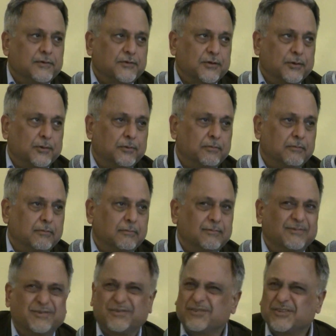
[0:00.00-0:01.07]
So
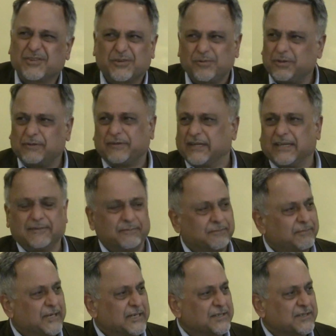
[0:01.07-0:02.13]
screw the fucking
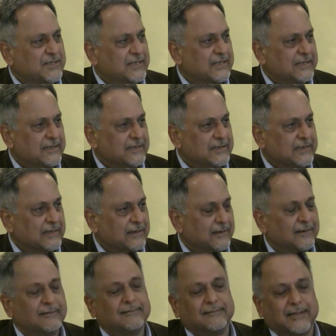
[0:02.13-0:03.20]
Pakistanis.
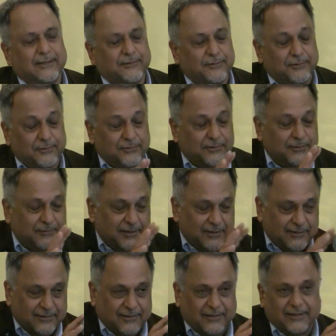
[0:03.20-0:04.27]
I shouldn't use the
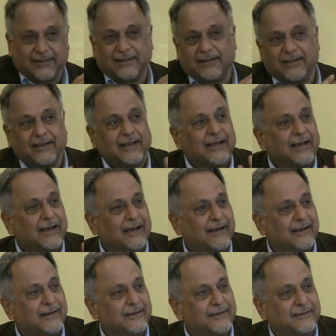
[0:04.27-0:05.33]
word, sorry.
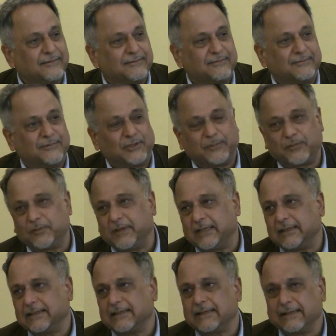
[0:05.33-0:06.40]
What do you
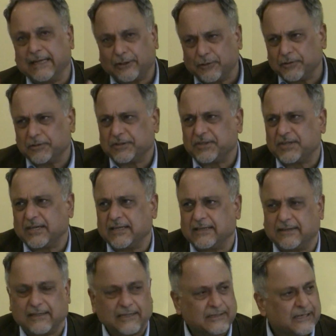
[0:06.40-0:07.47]
like? Get on to the
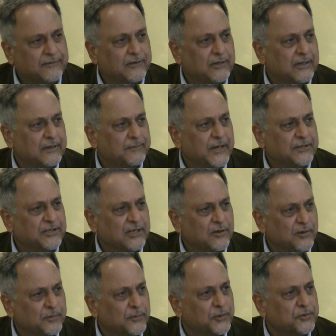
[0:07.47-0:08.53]
Chinese. Let's have the Apache
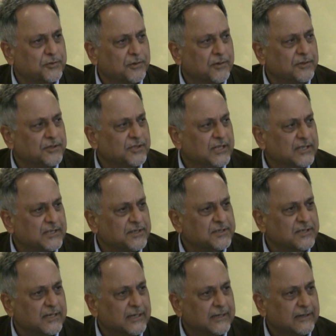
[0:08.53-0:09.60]
longbows on the Chinese
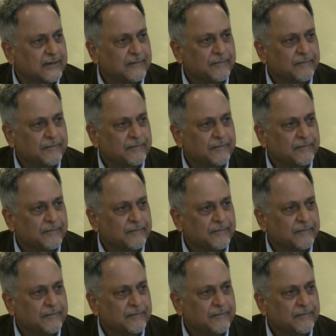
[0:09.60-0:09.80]
side.